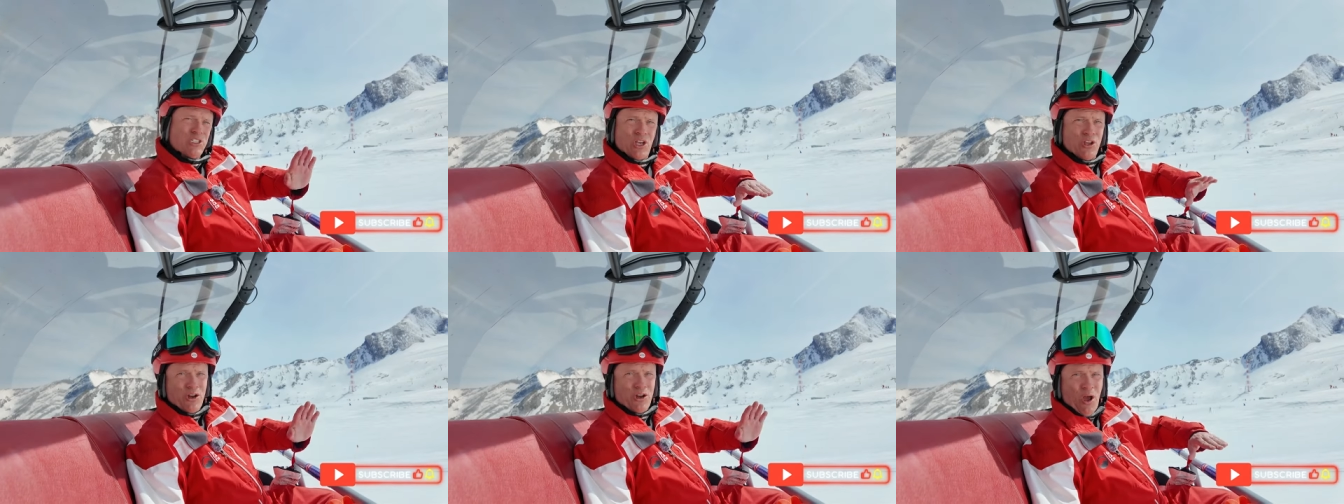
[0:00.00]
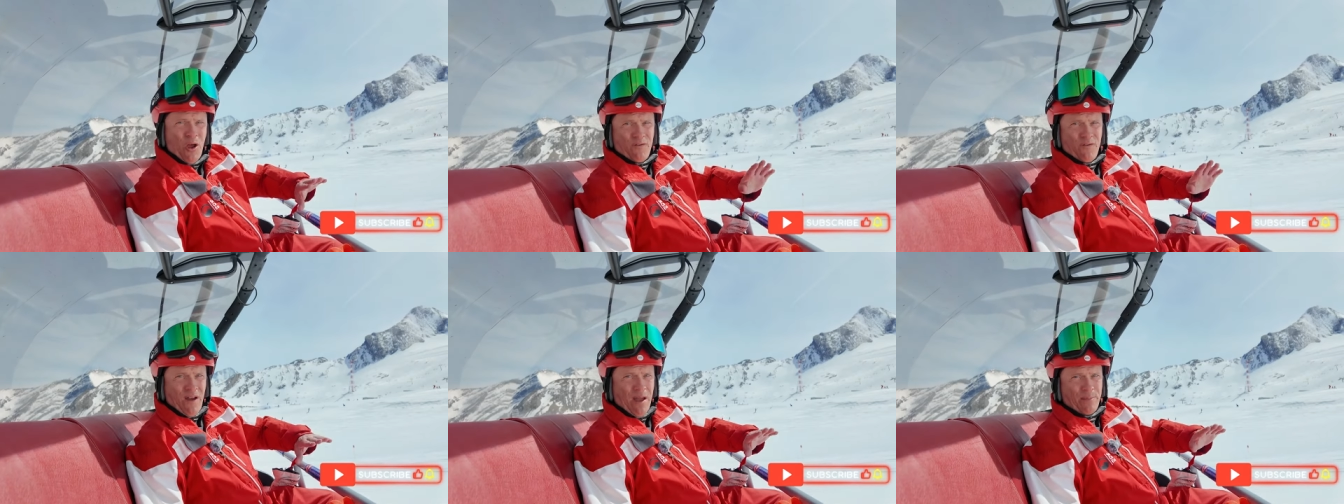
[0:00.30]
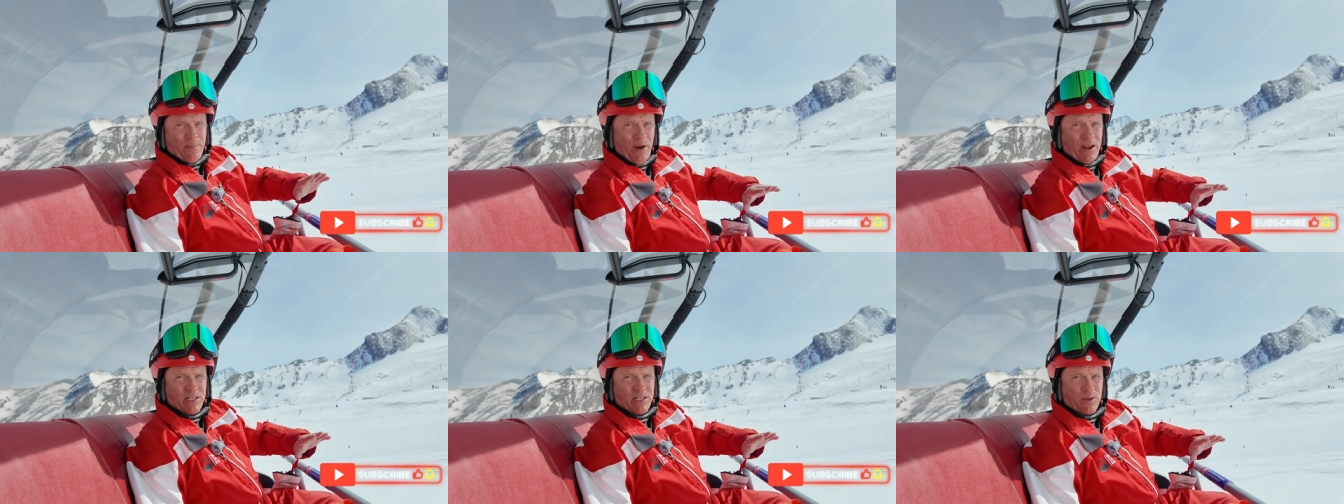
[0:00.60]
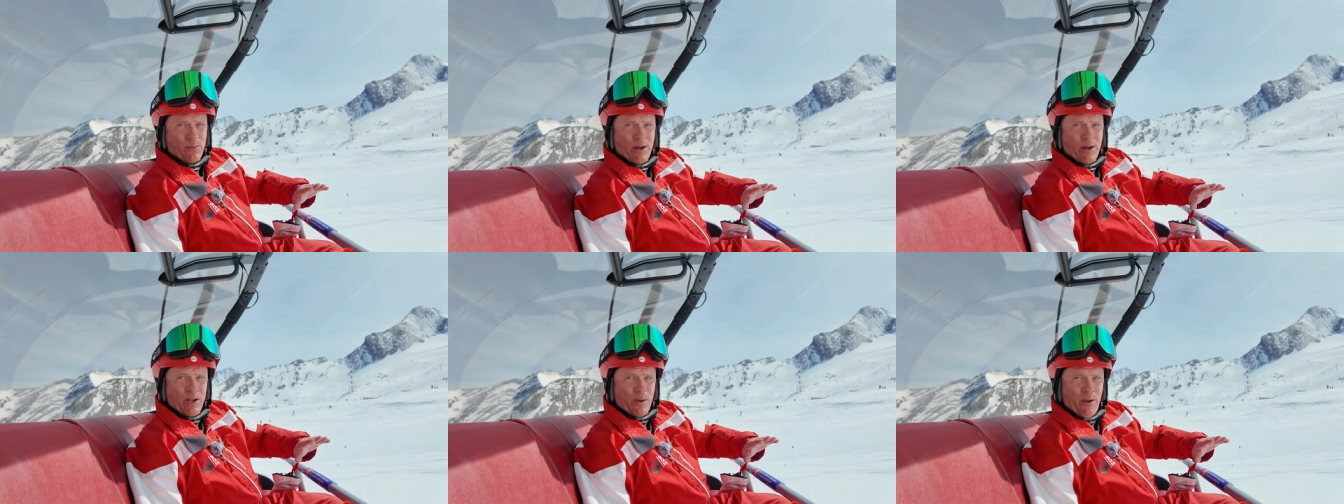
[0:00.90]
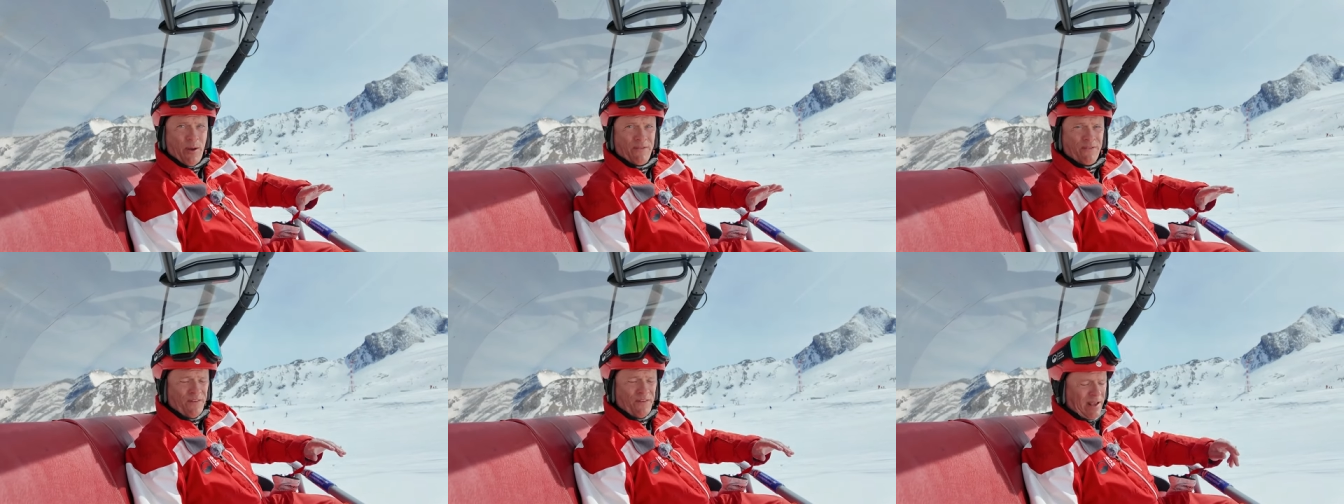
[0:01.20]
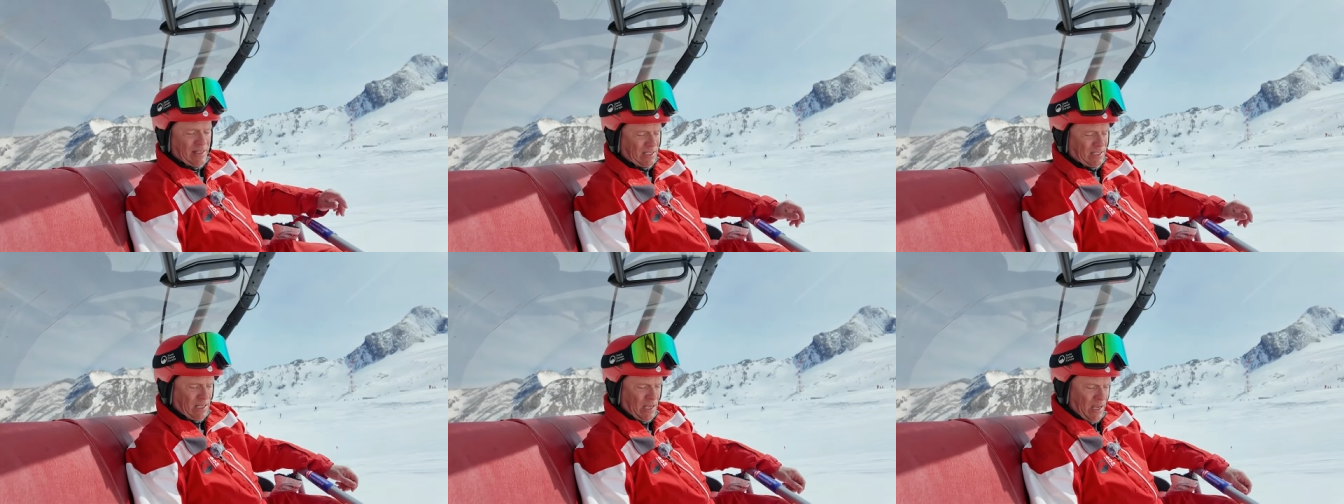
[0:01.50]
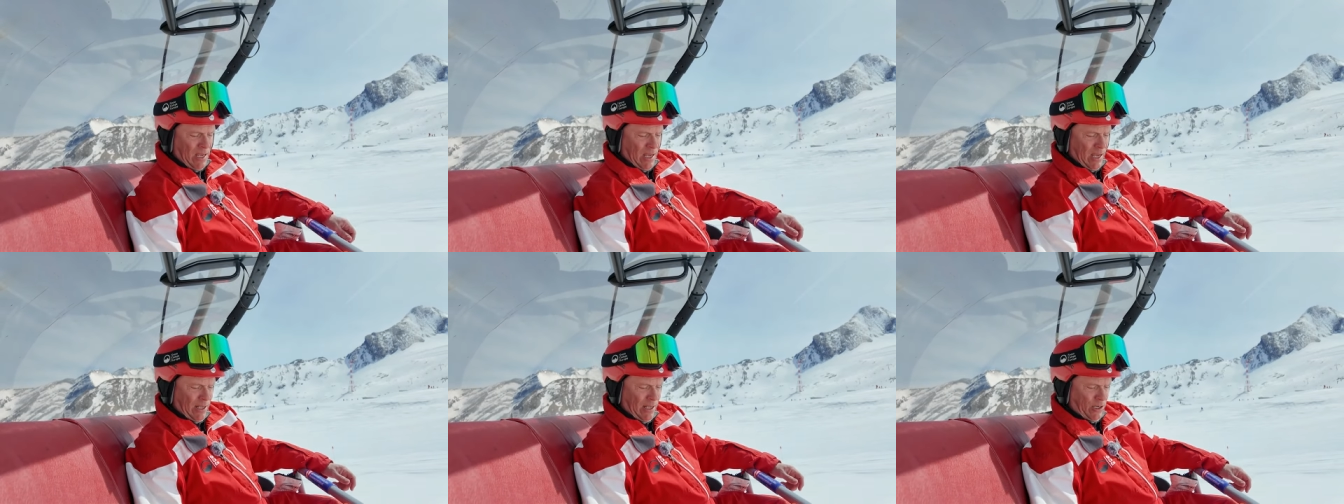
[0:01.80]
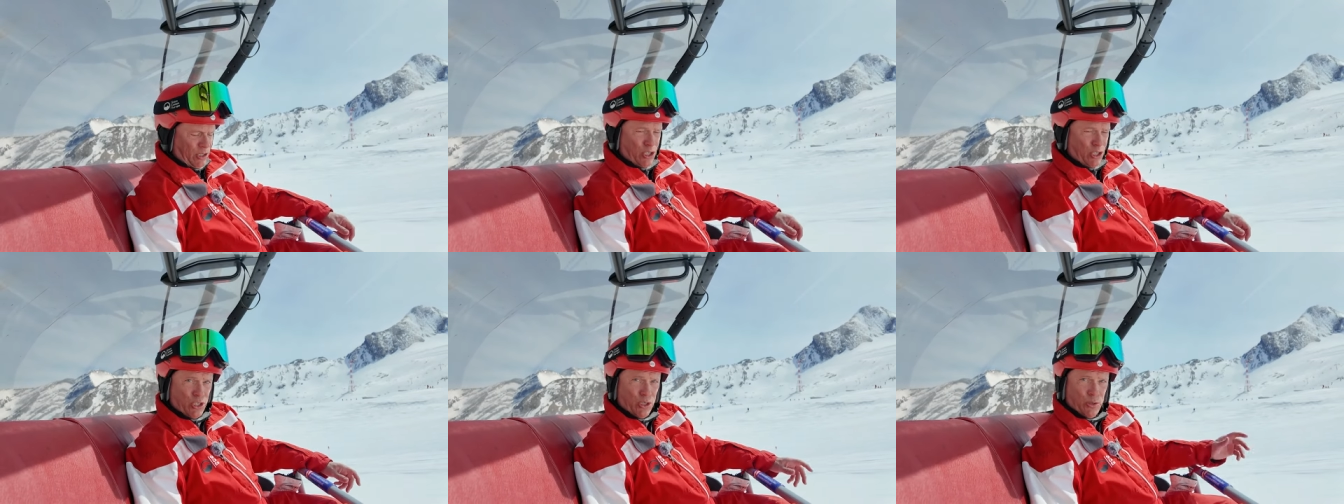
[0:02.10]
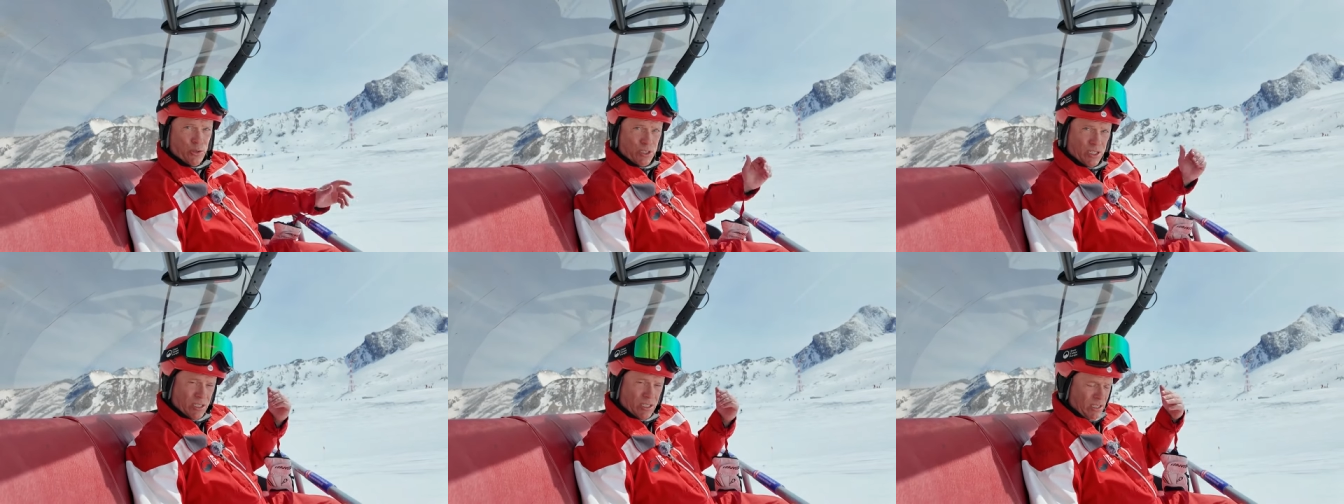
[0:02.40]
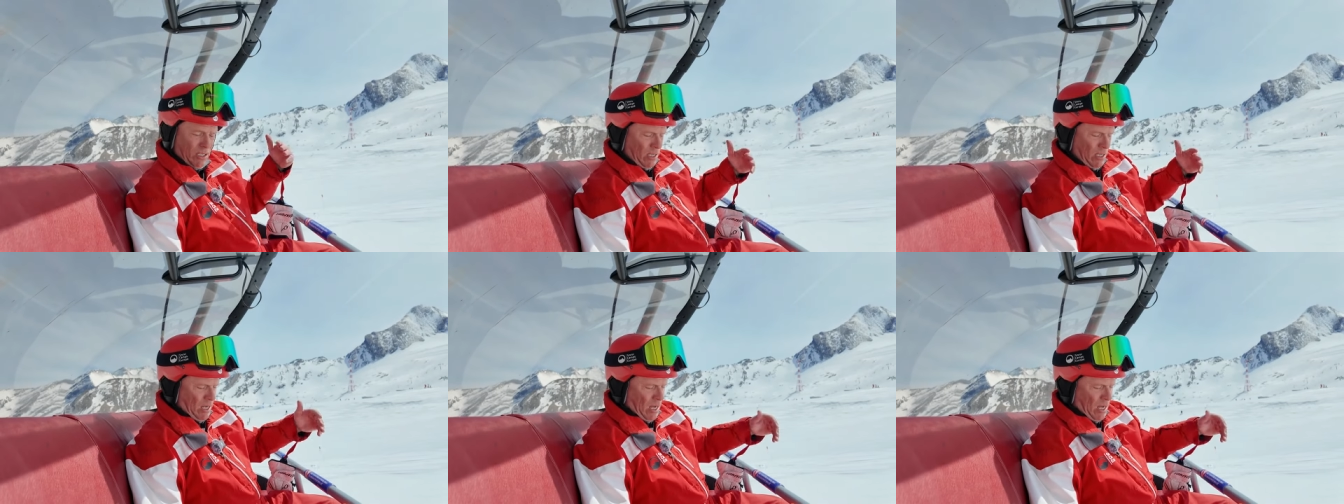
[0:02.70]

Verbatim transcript: to no vibration when you went fast in a shoes.